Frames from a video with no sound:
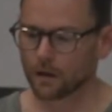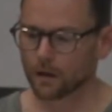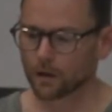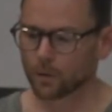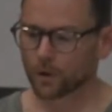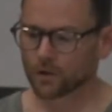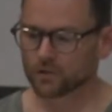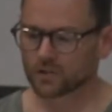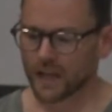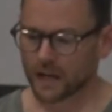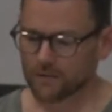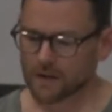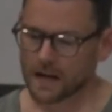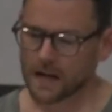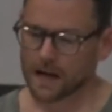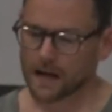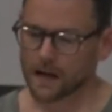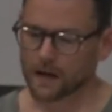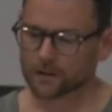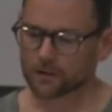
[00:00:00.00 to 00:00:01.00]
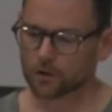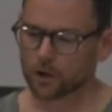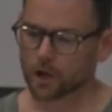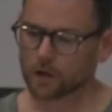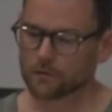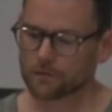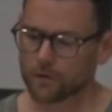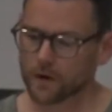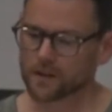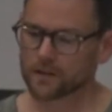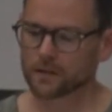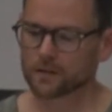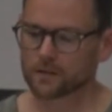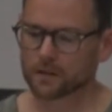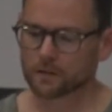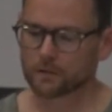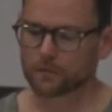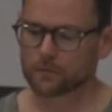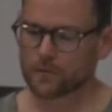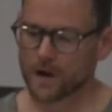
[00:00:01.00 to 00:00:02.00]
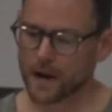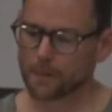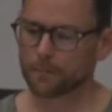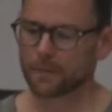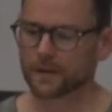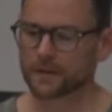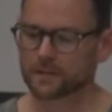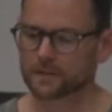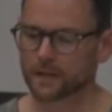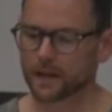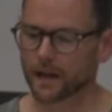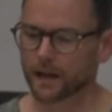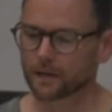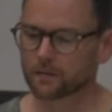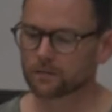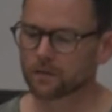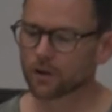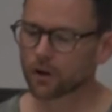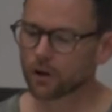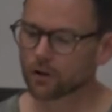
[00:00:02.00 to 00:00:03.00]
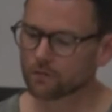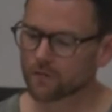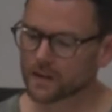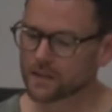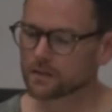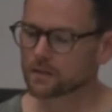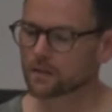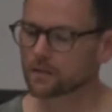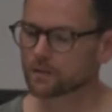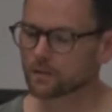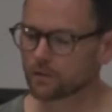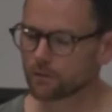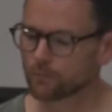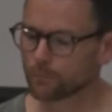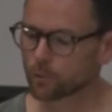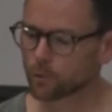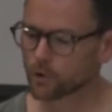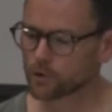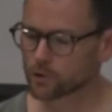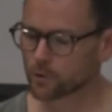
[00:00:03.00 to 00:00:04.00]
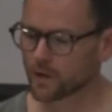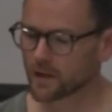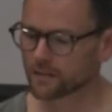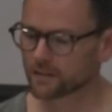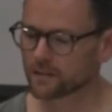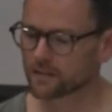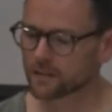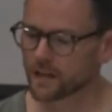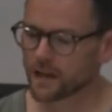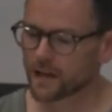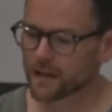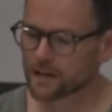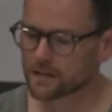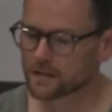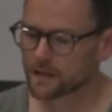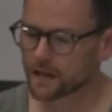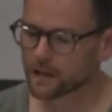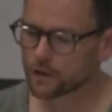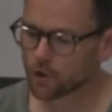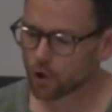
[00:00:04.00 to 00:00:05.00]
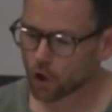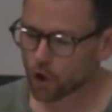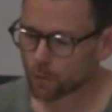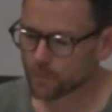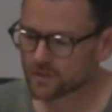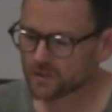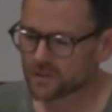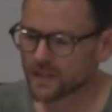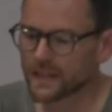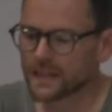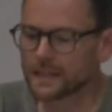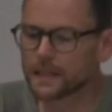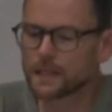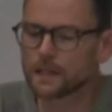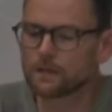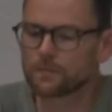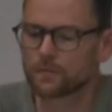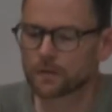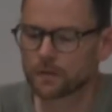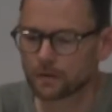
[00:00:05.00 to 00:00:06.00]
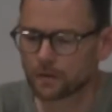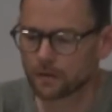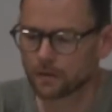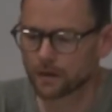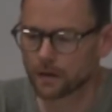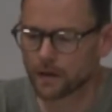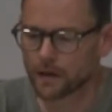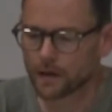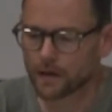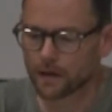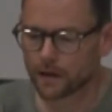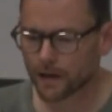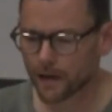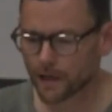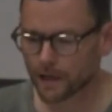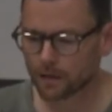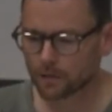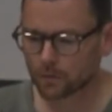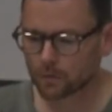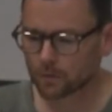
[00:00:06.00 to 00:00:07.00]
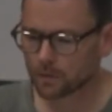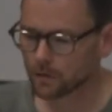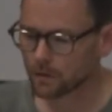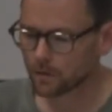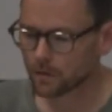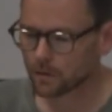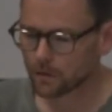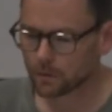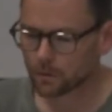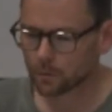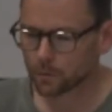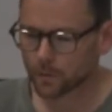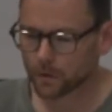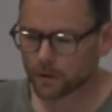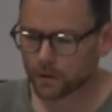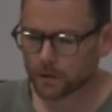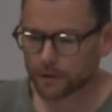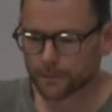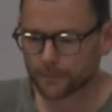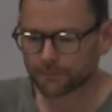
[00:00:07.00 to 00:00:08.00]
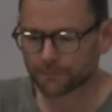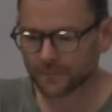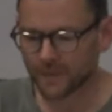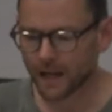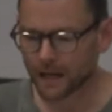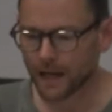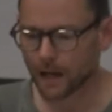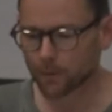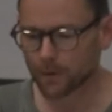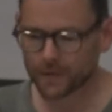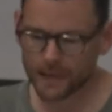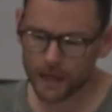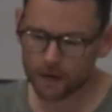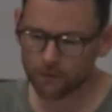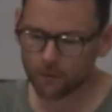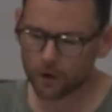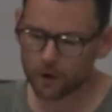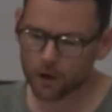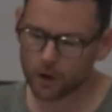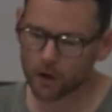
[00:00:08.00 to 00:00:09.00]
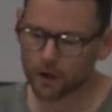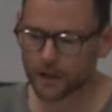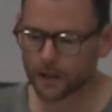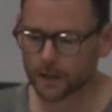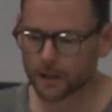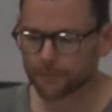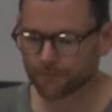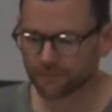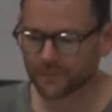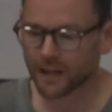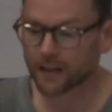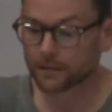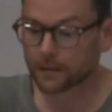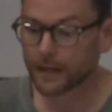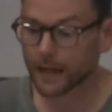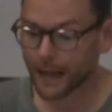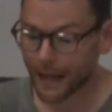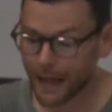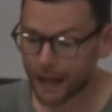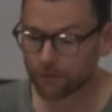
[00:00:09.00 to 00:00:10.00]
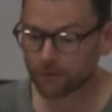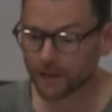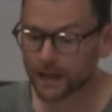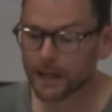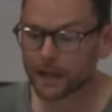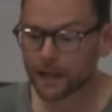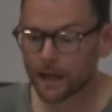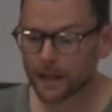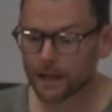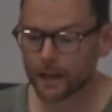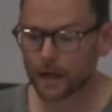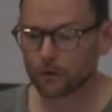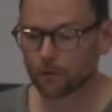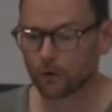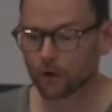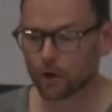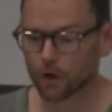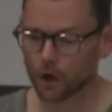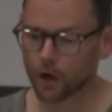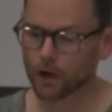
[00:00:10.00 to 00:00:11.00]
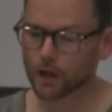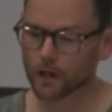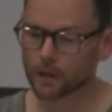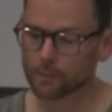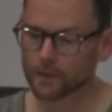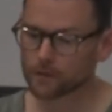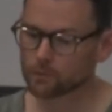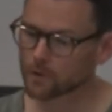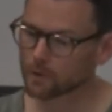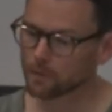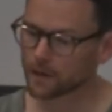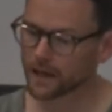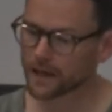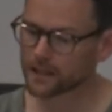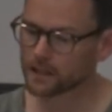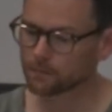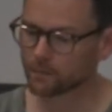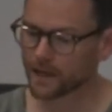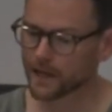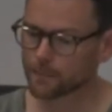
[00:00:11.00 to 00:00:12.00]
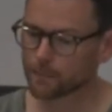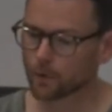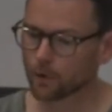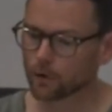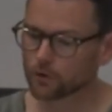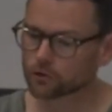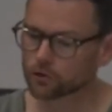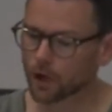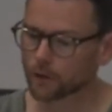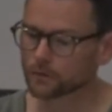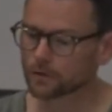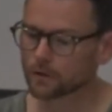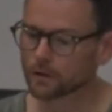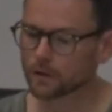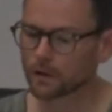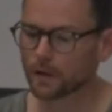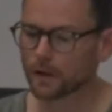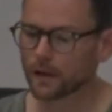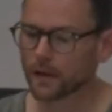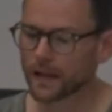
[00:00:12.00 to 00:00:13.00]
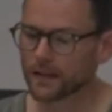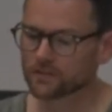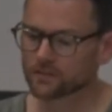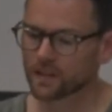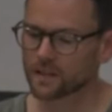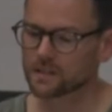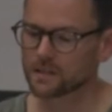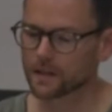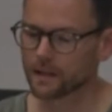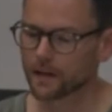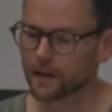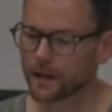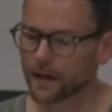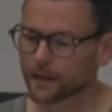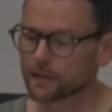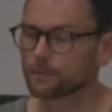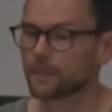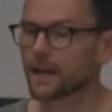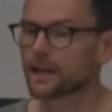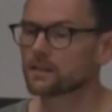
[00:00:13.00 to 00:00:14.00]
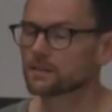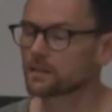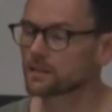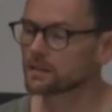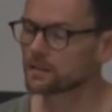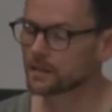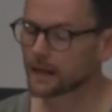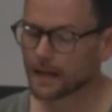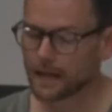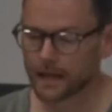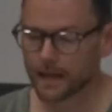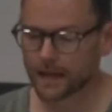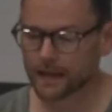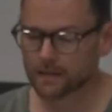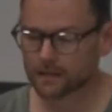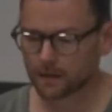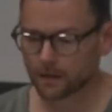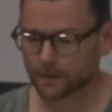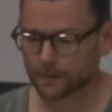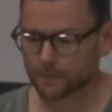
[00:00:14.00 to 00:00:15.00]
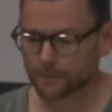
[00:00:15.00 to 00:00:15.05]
Was the avant-garde's confrontative rampage against the conventions of bourgeois society and norms naive? And are we therefore luckily, and have they therefore luckily been replaced by more subtle aesthetic expansions later?